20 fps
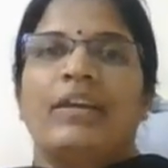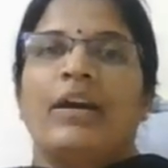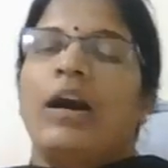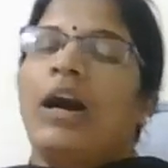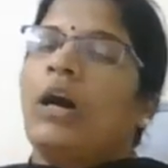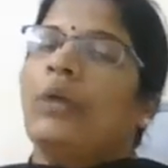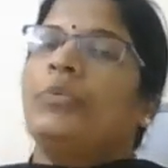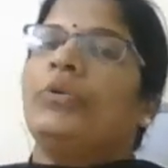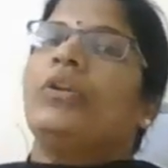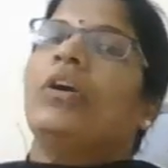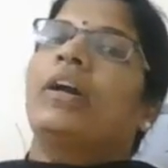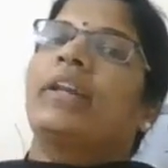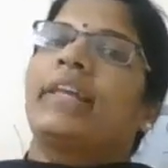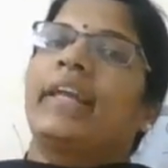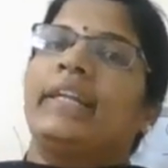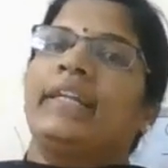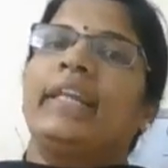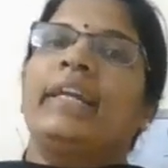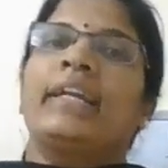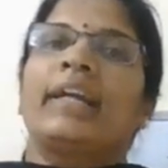How you are
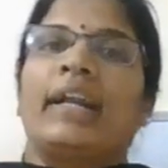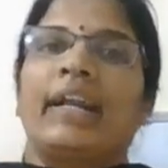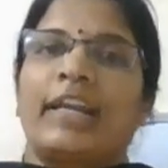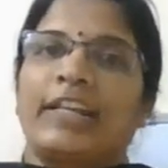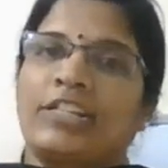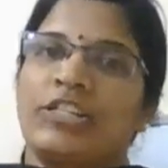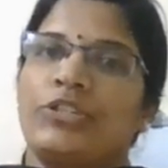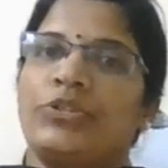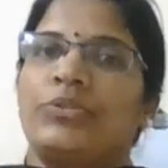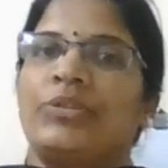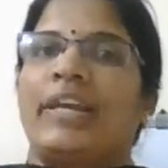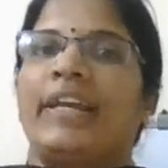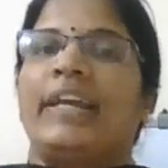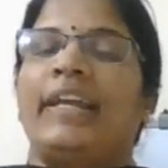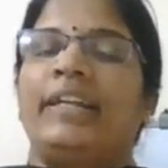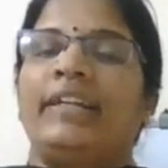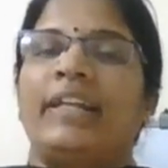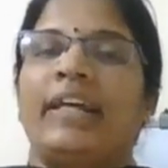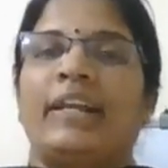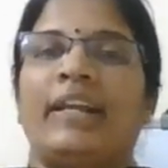getting connected to the
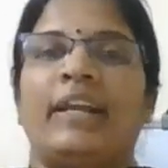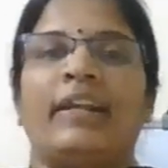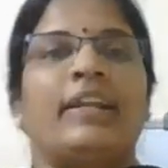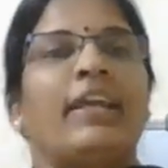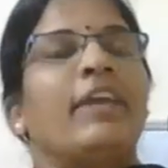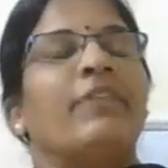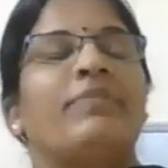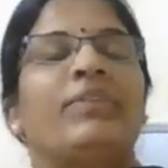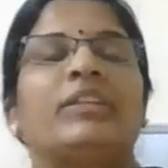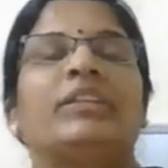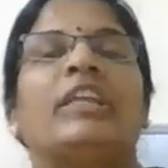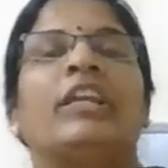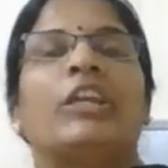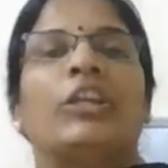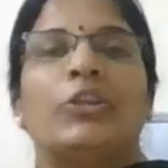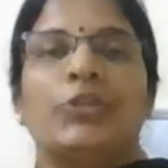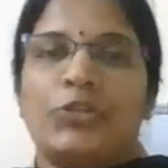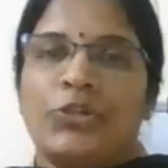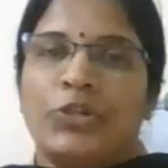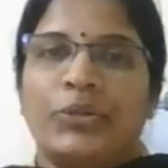internet. Everything
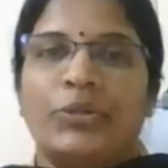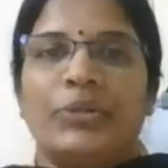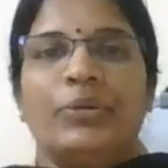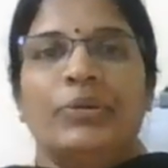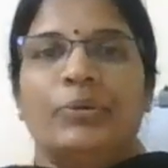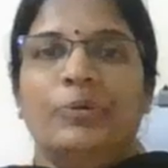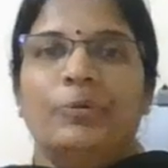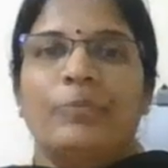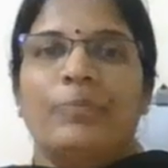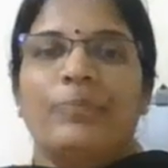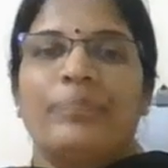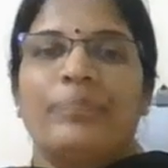you should know.